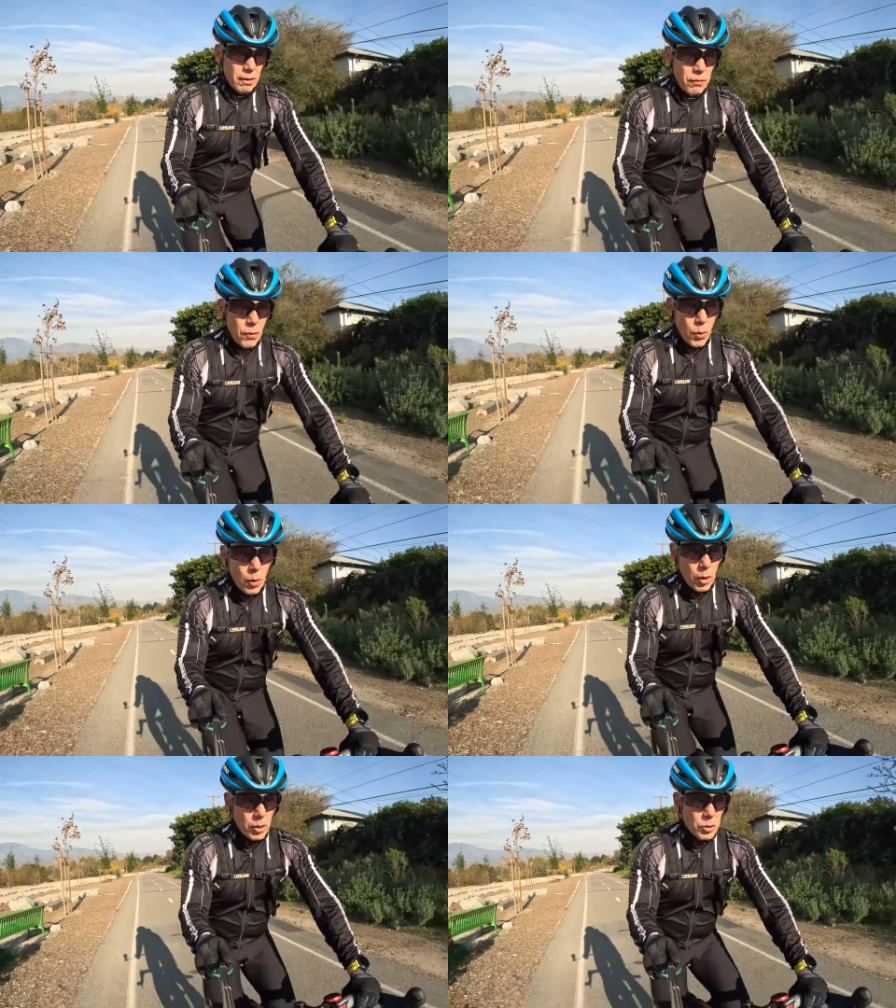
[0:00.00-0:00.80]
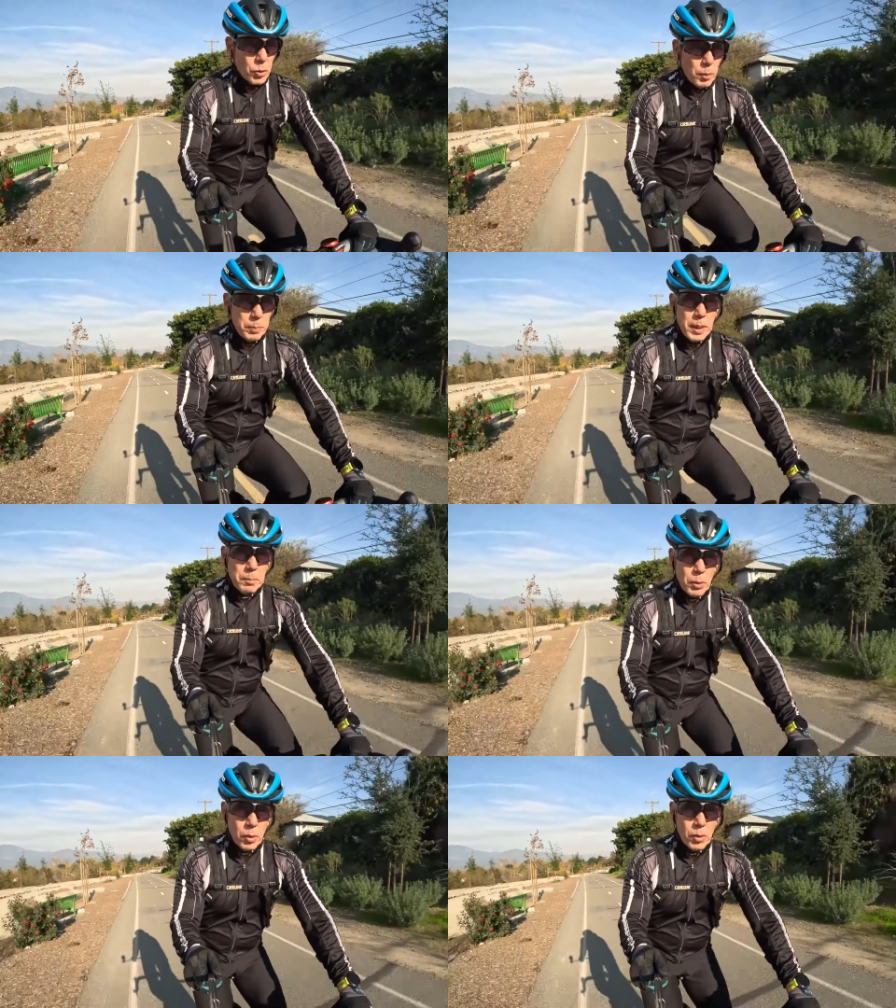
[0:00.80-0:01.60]
for short
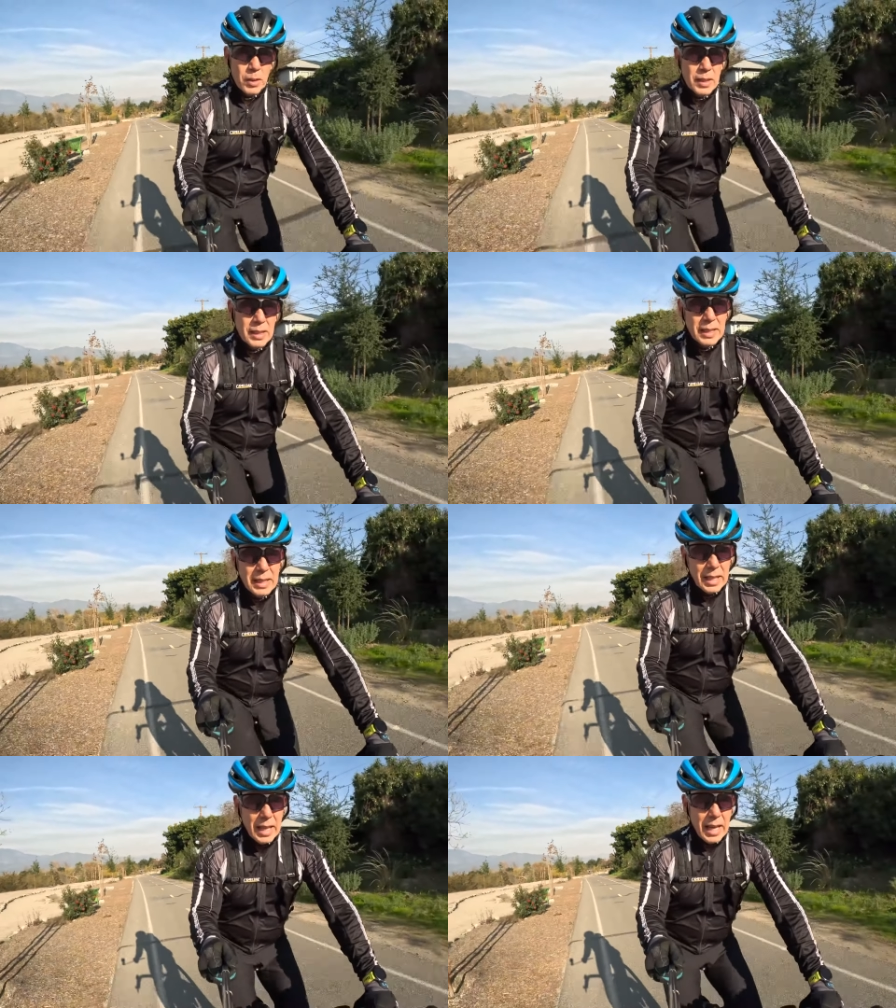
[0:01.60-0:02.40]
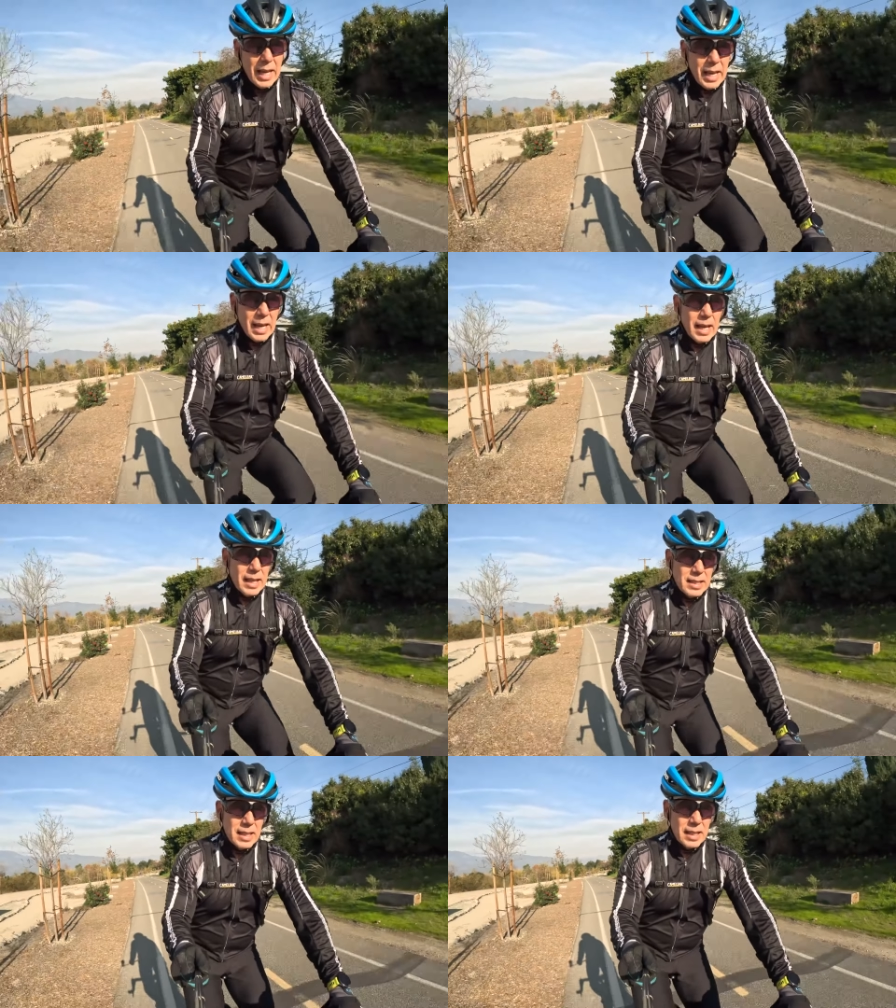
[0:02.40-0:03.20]
people
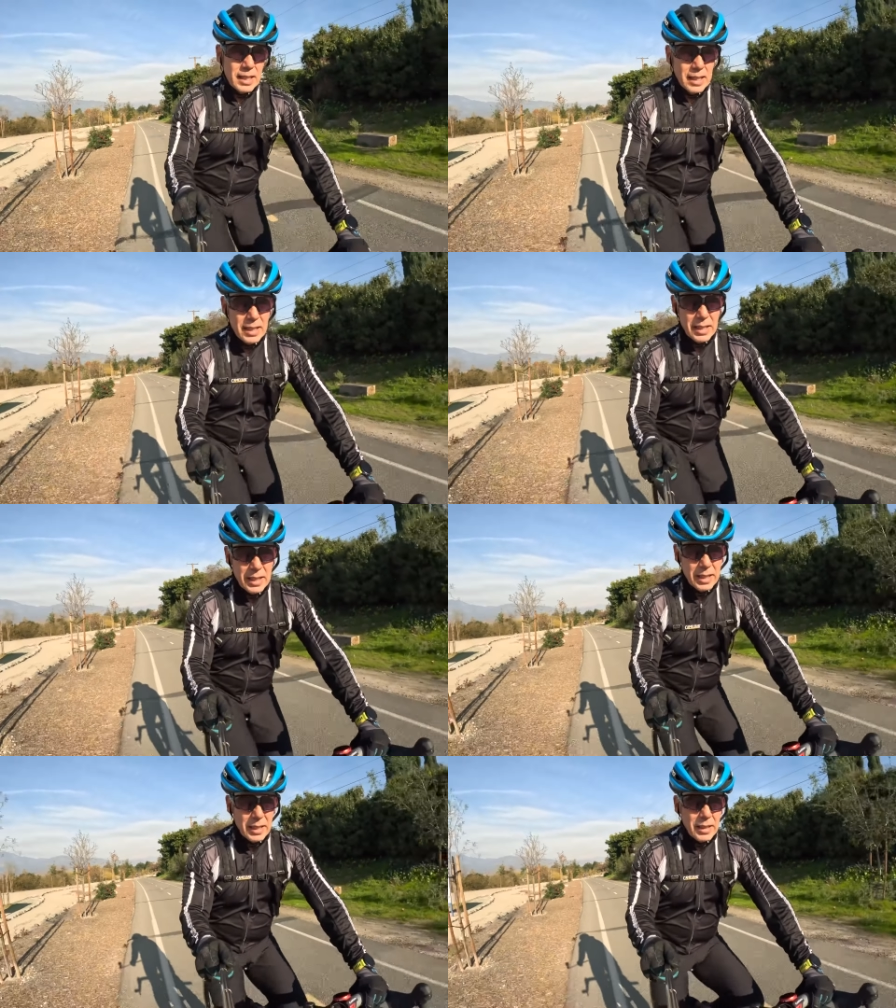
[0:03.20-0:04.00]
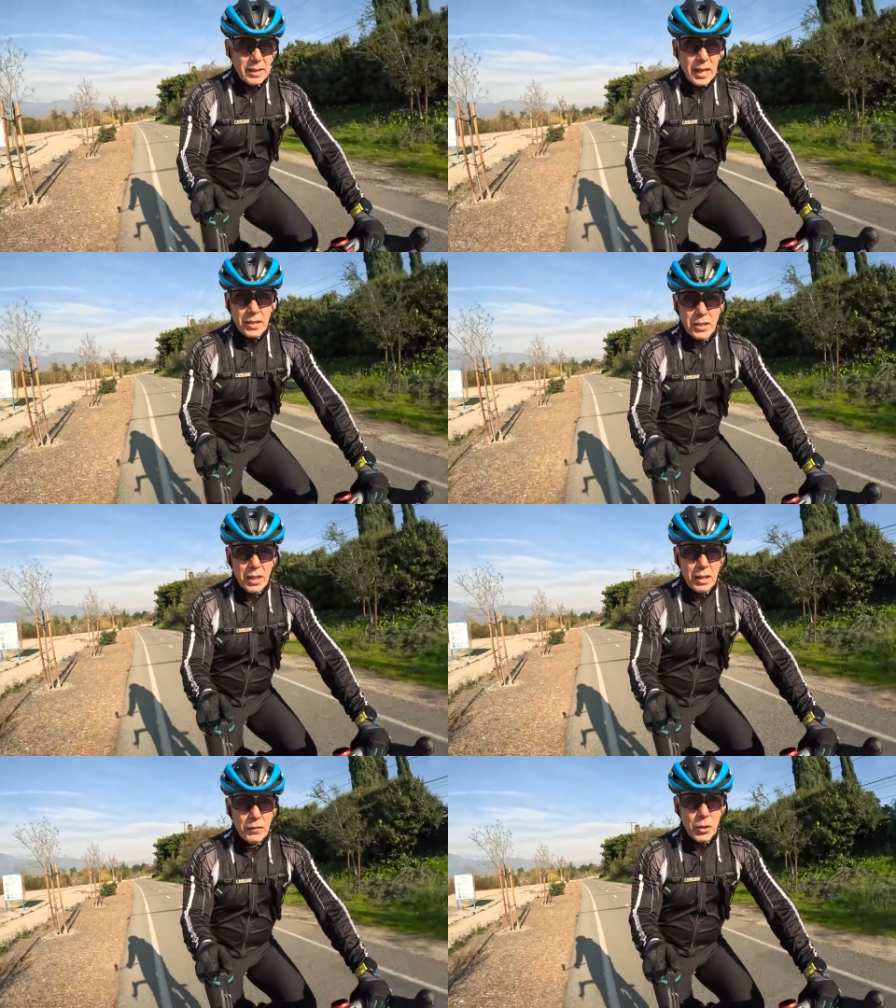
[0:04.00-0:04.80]
and that
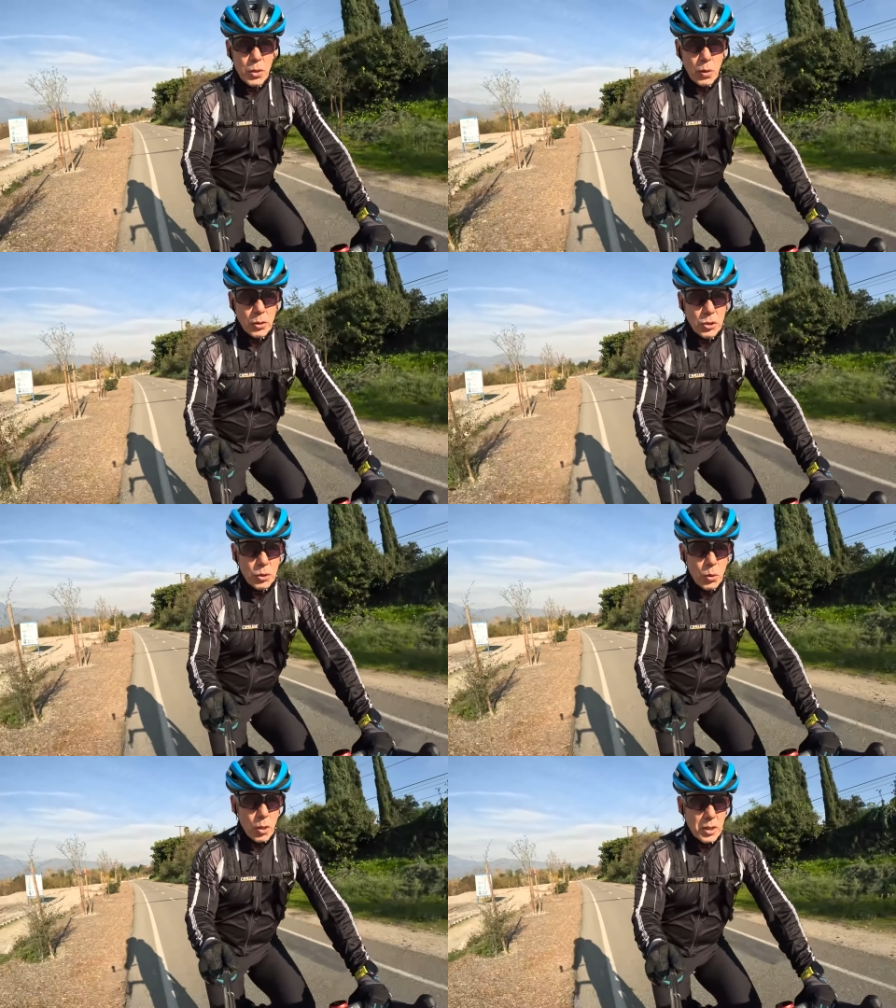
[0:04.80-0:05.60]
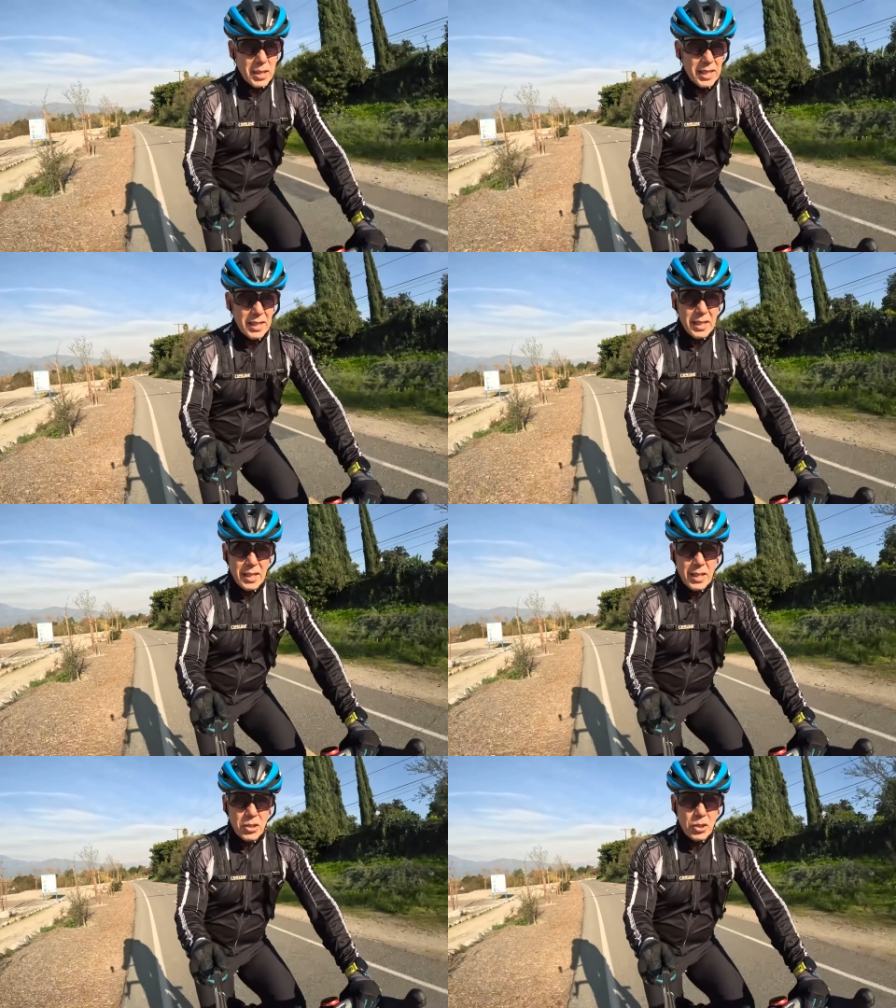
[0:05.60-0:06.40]
if you are short
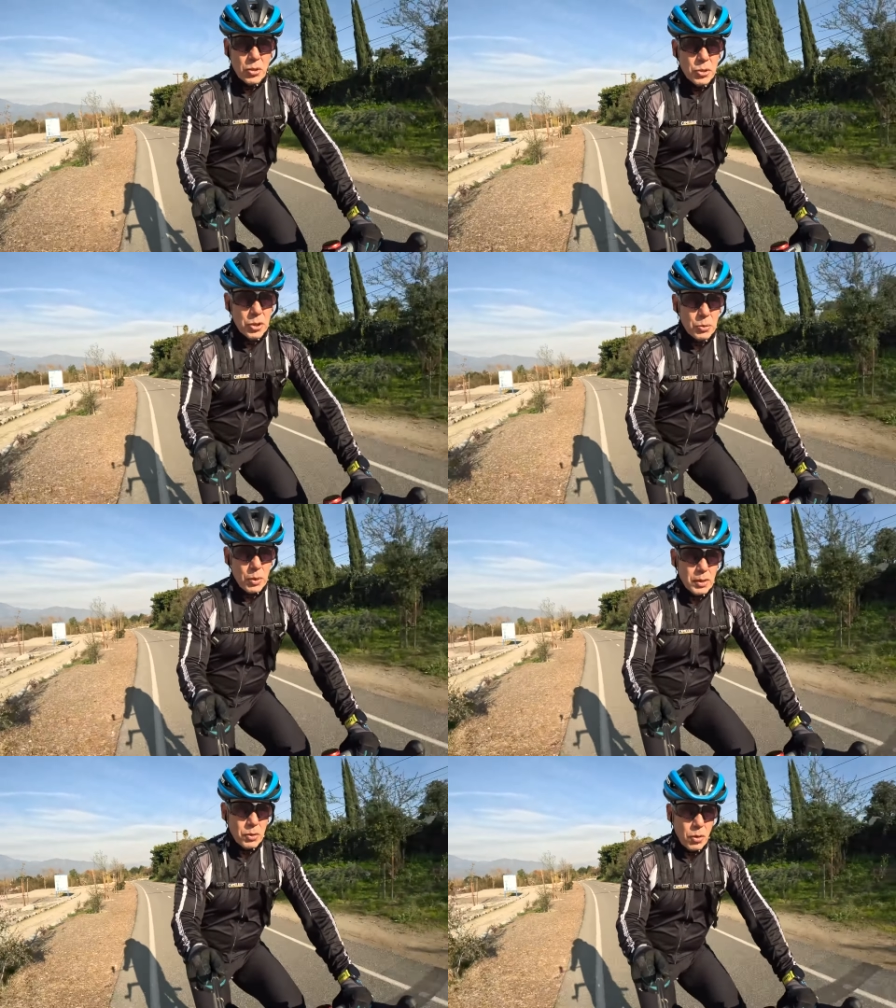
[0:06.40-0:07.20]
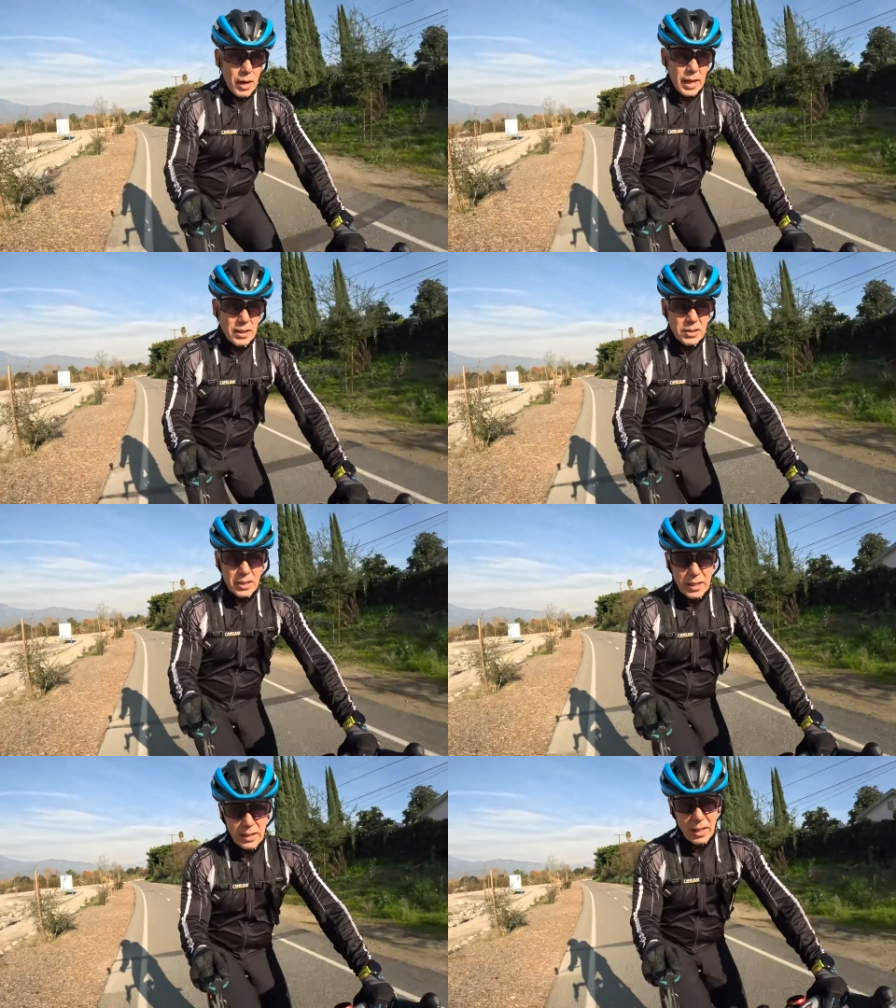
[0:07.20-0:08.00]
you should run cranks
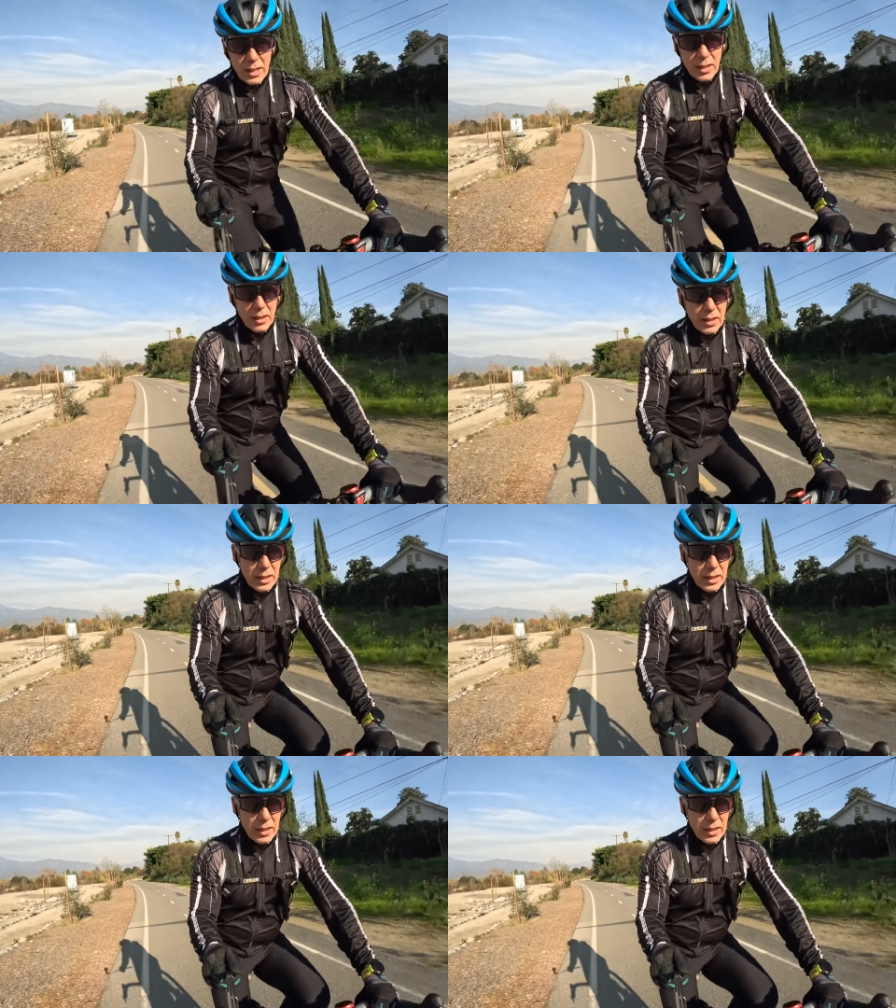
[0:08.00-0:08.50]
that are